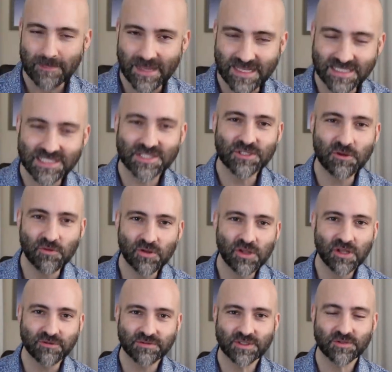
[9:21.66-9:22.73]
it's so
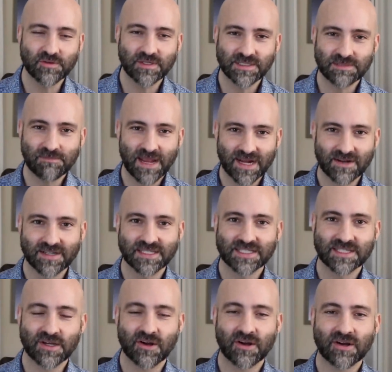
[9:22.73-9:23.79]
close to its parent
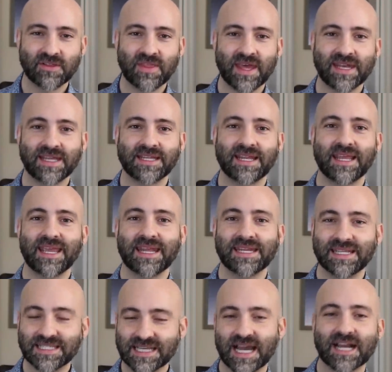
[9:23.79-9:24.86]
star that an
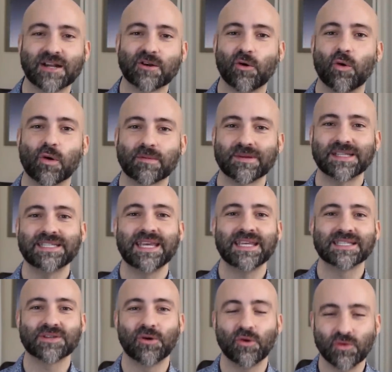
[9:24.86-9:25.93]
entire orbit
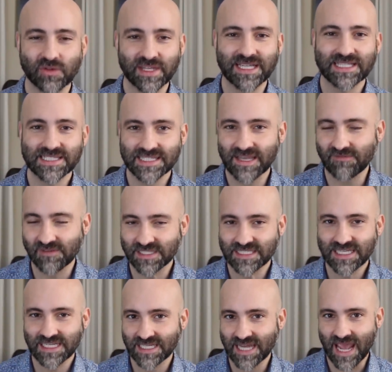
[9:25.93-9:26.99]
takes only
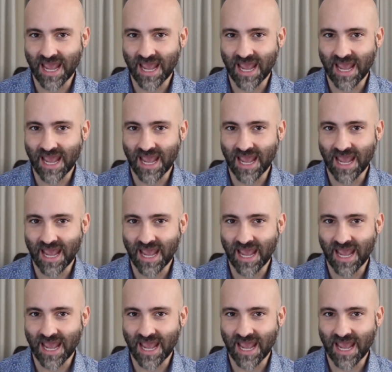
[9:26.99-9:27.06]
17